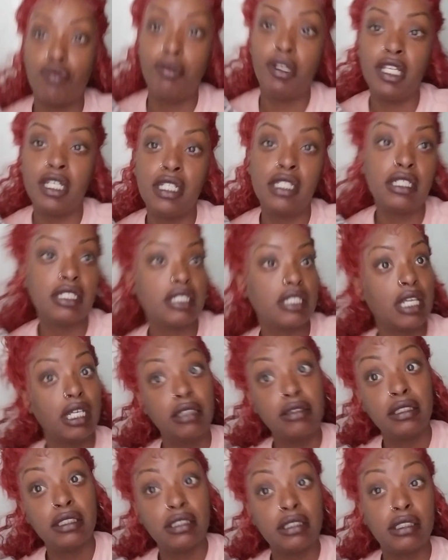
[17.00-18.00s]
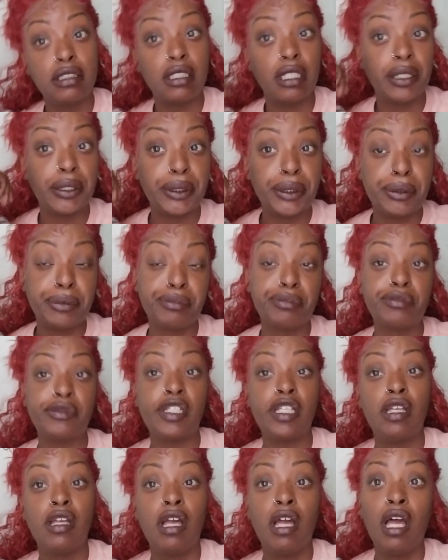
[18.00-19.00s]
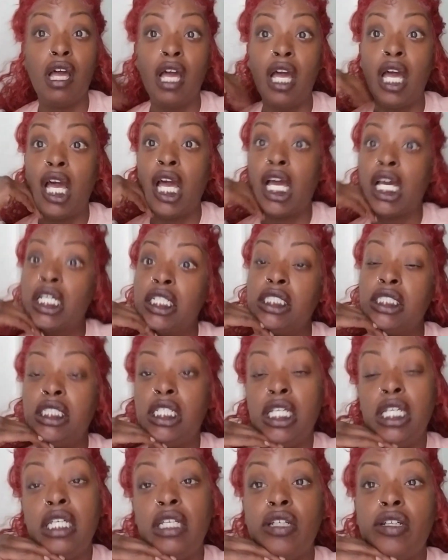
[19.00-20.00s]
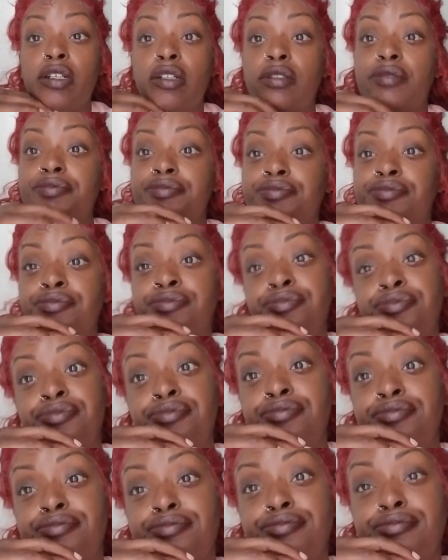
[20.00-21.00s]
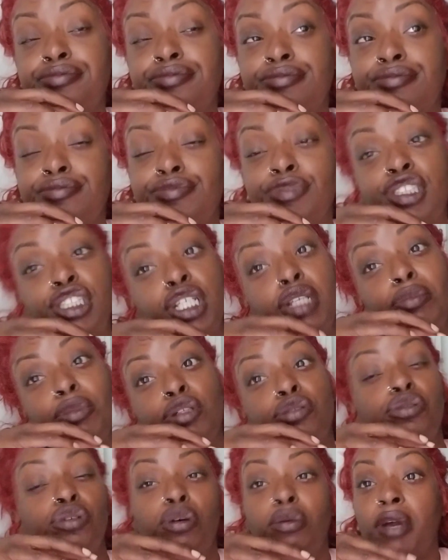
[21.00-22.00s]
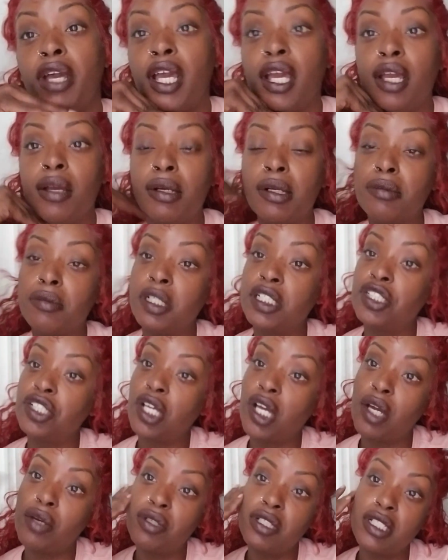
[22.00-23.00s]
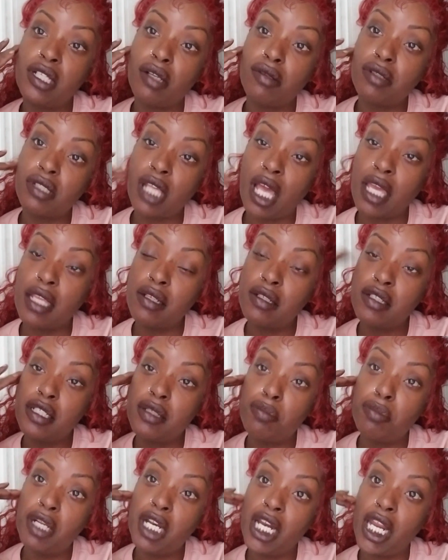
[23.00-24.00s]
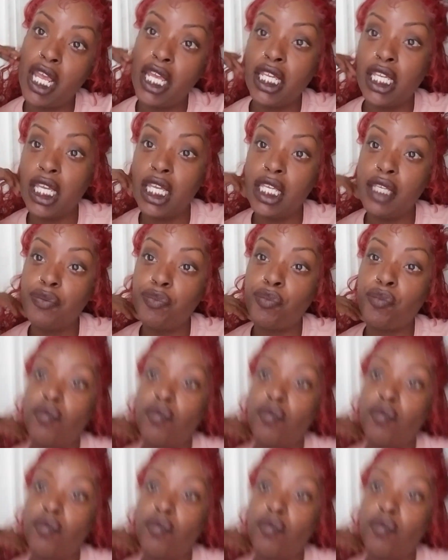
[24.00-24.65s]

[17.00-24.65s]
blood or something so yeah sitting in my doorway while my child is outside playing